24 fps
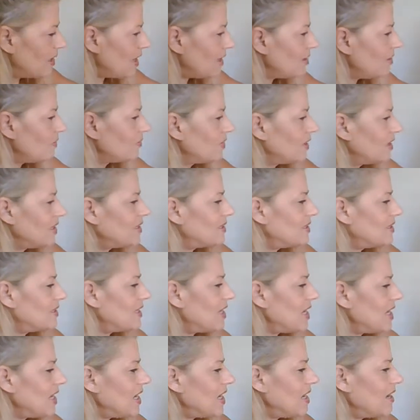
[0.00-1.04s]
I don't really
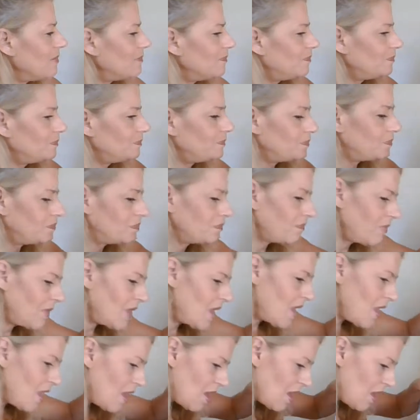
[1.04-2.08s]
see
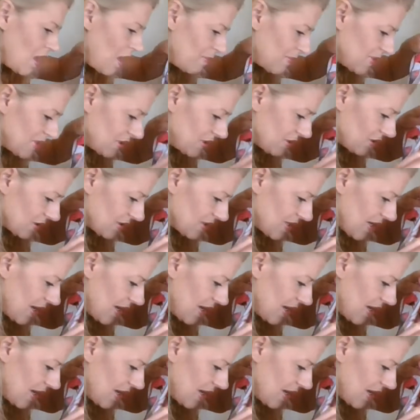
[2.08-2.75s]
a material